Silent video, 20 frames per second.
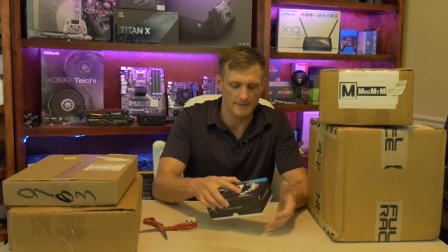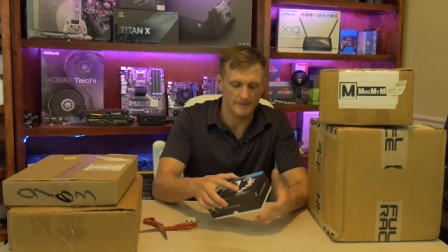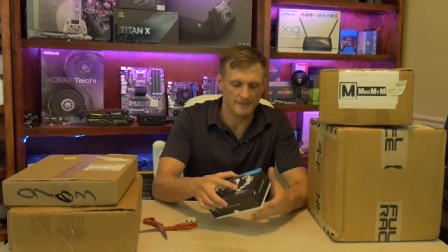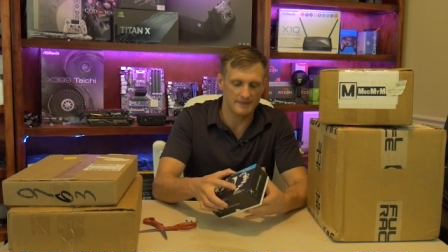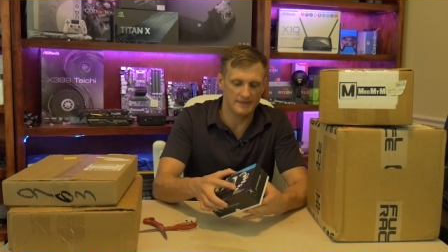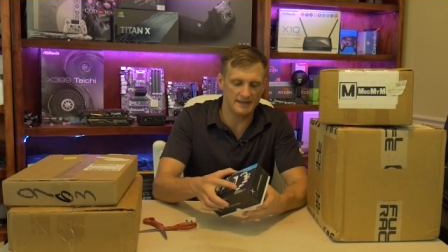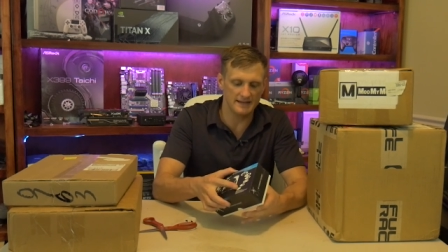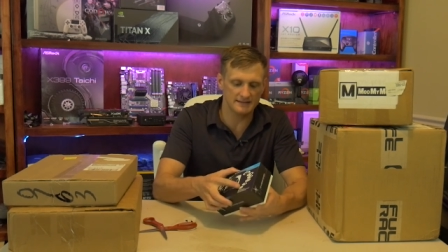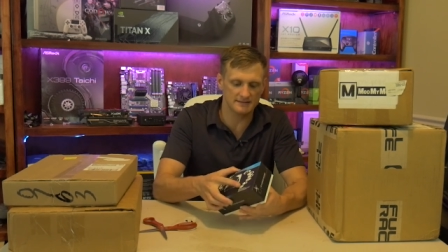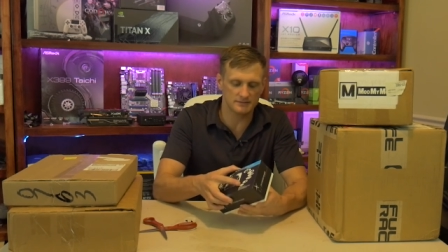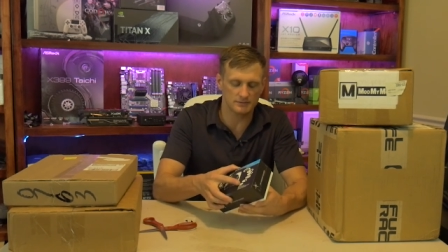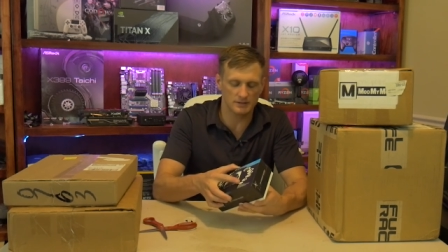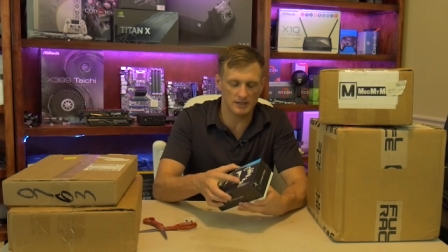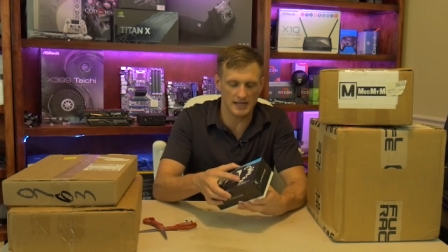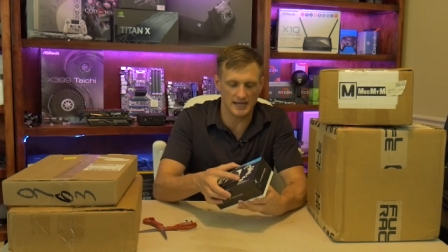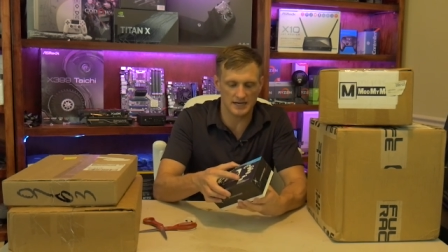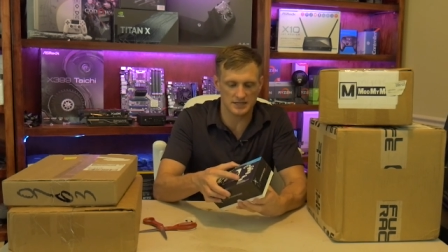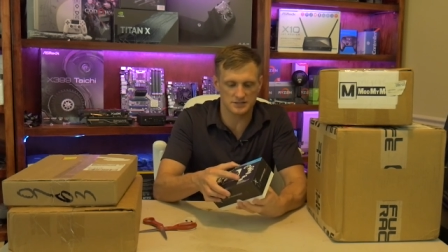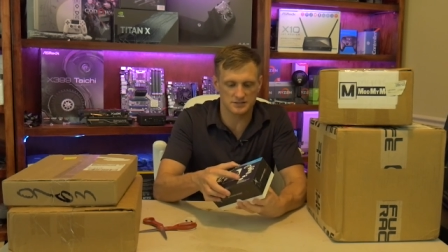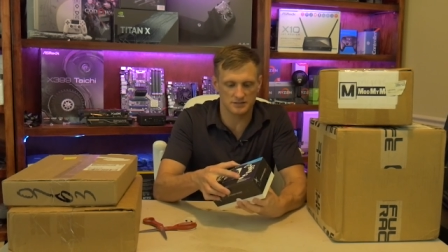this will
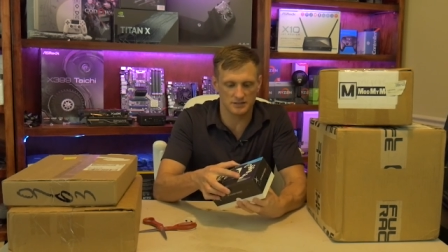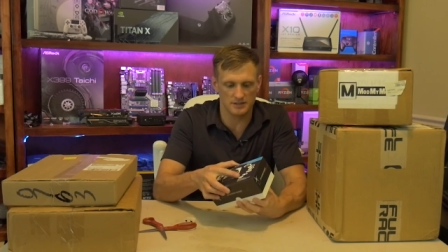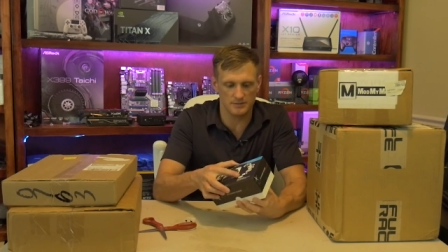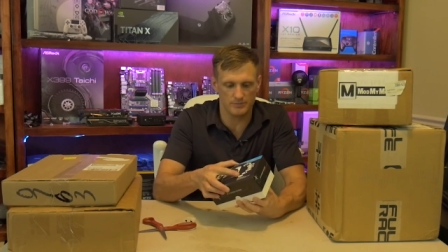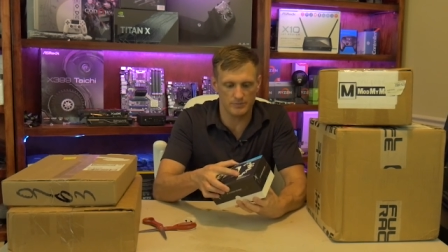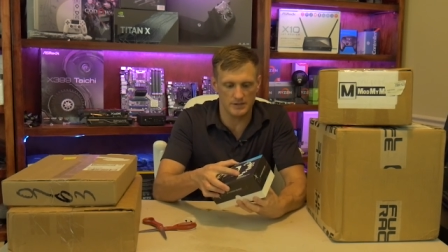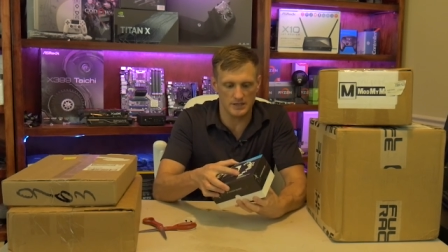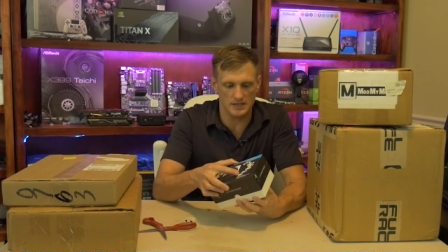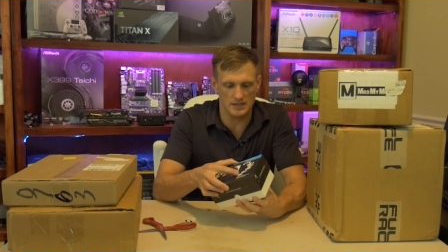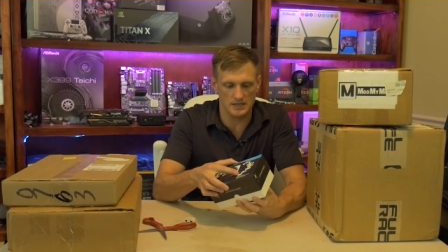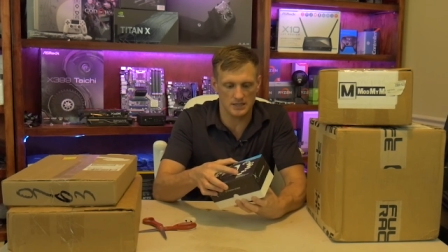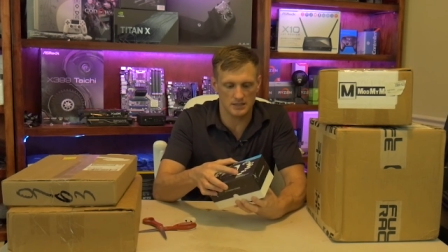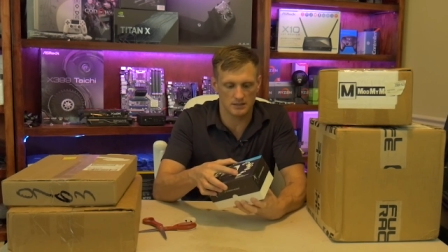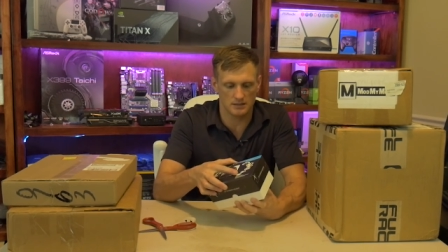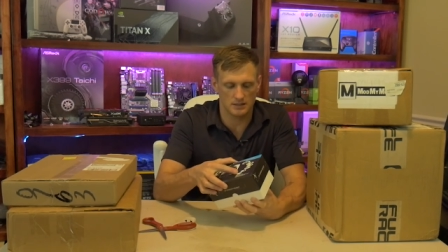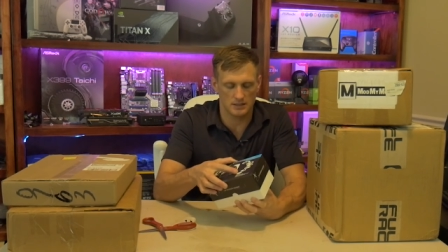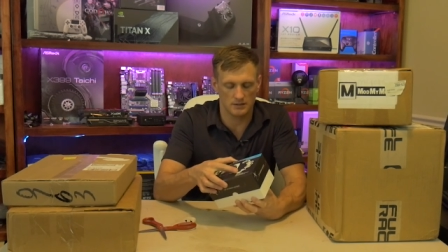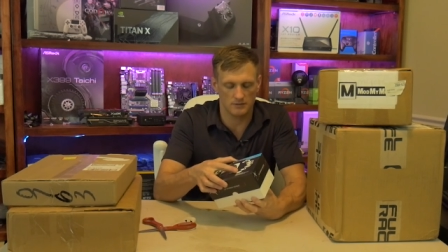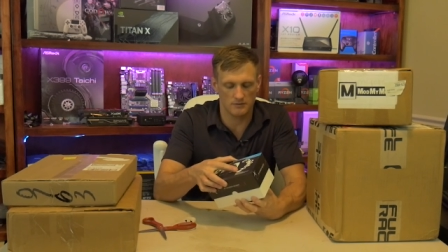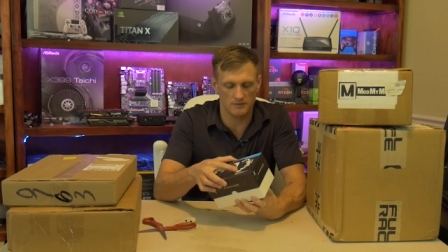actually be
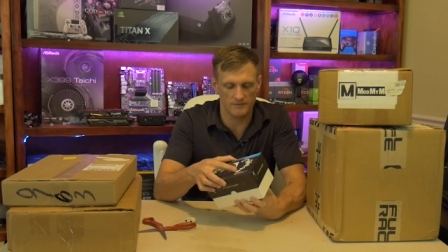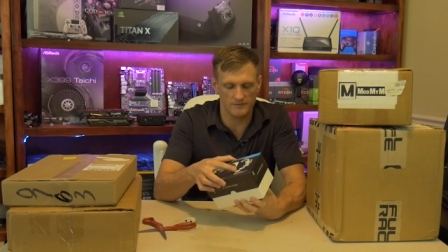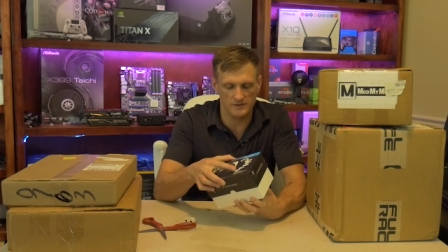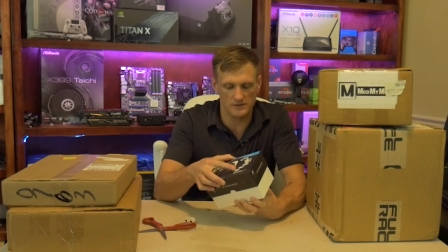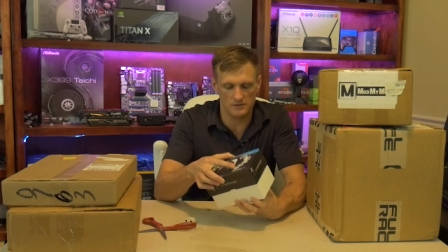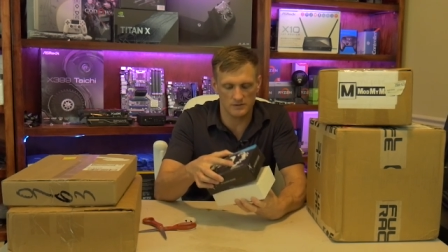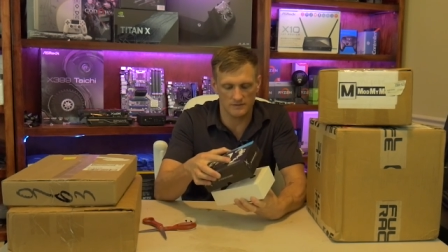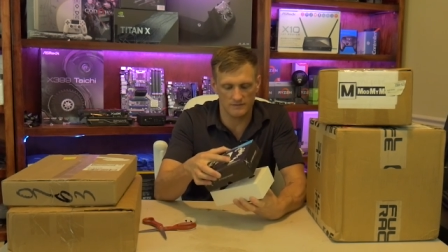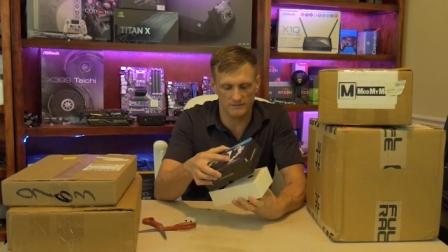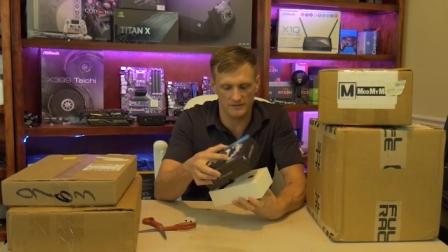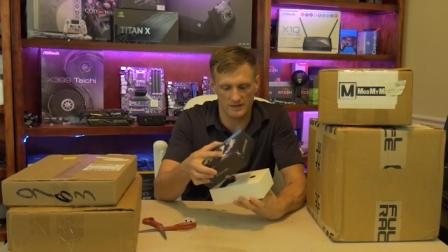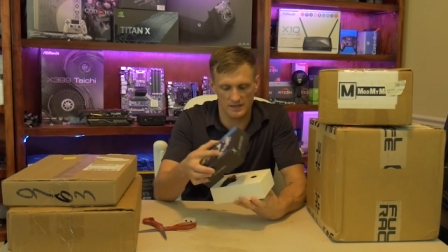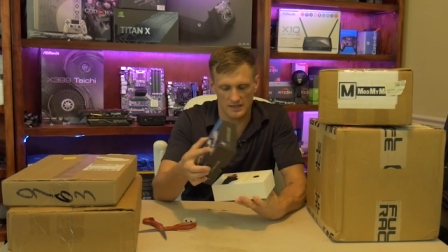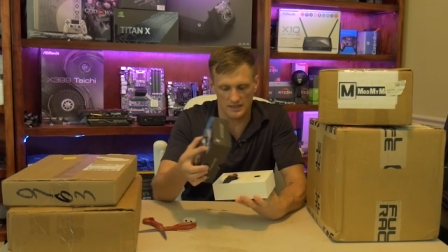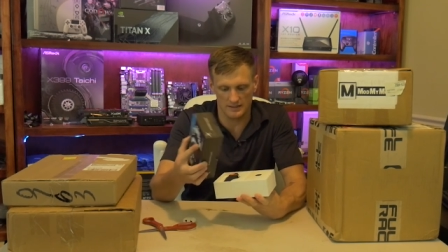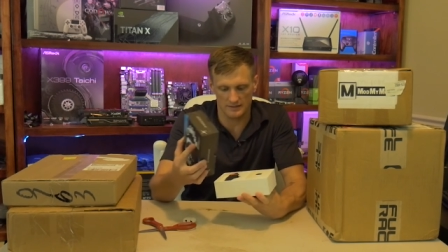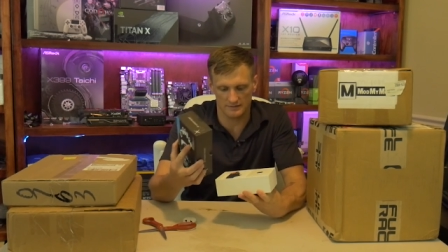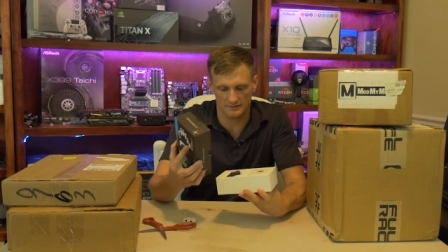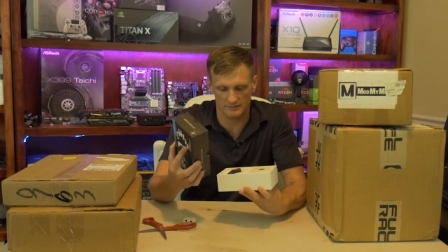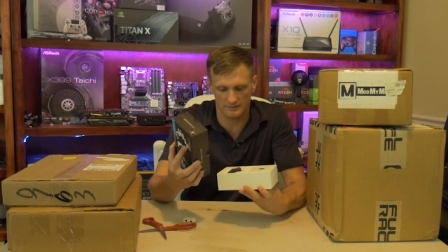a review of
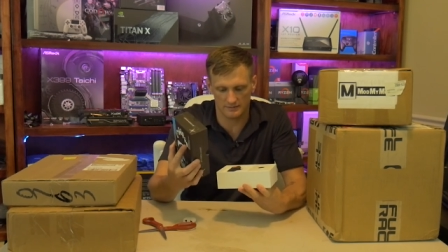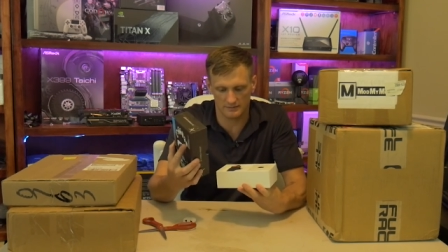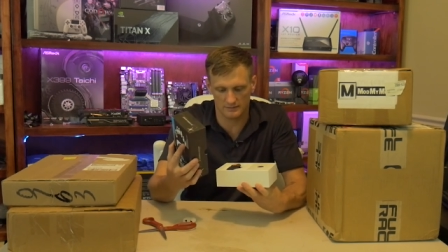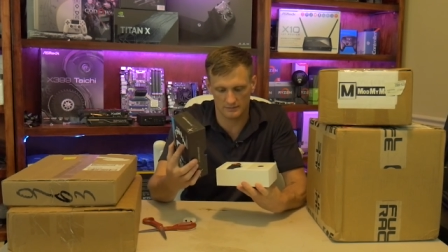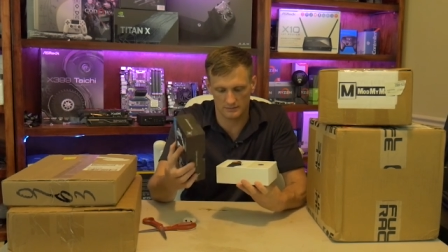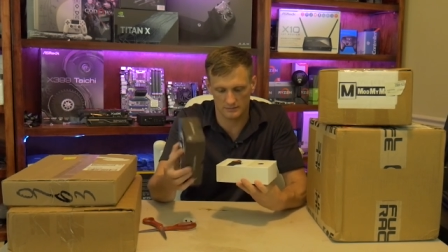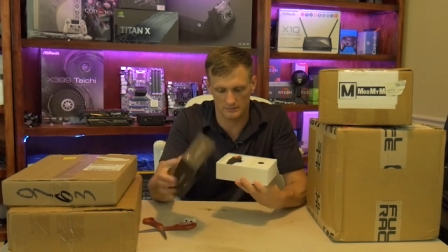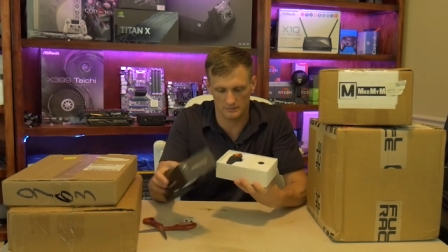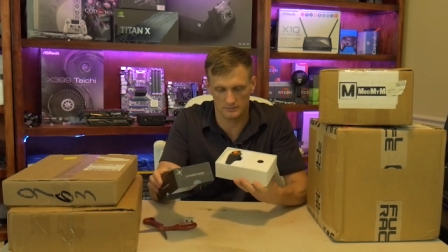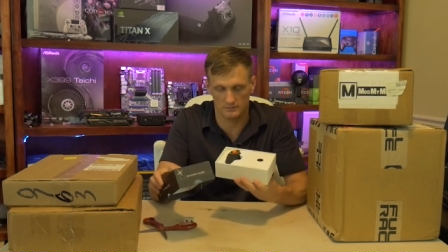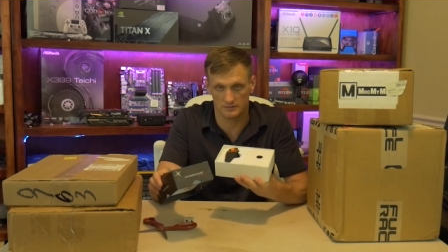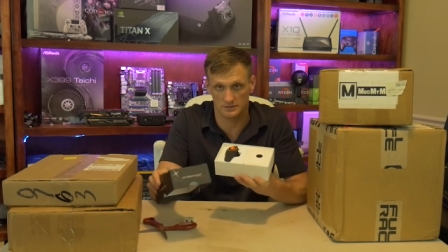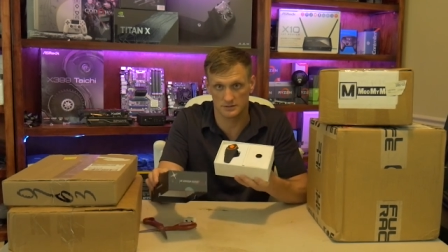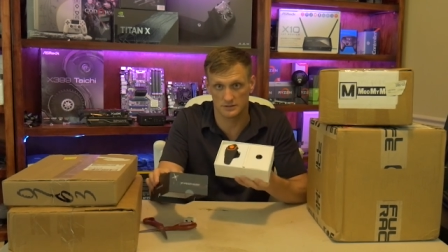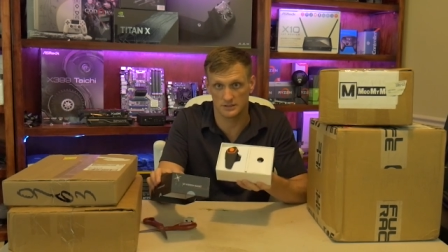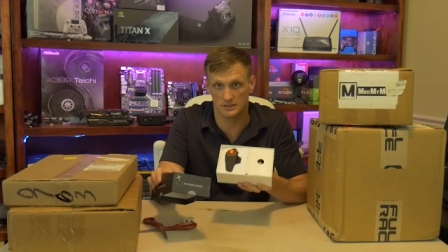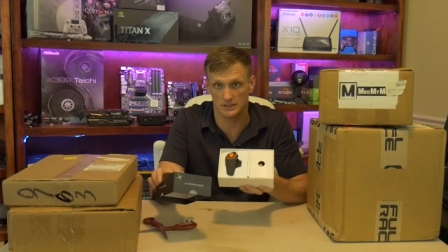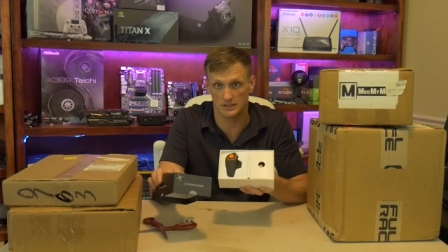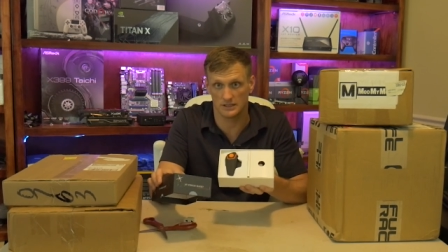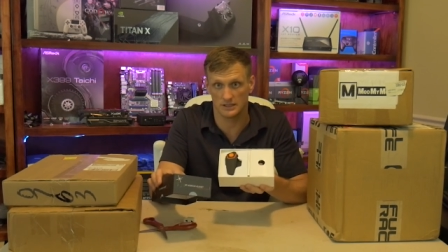this which
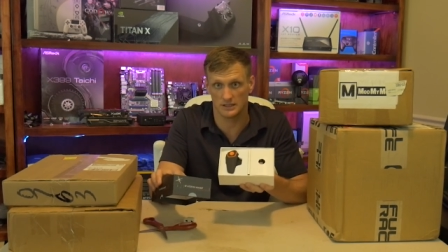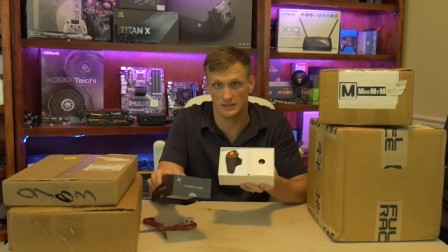there you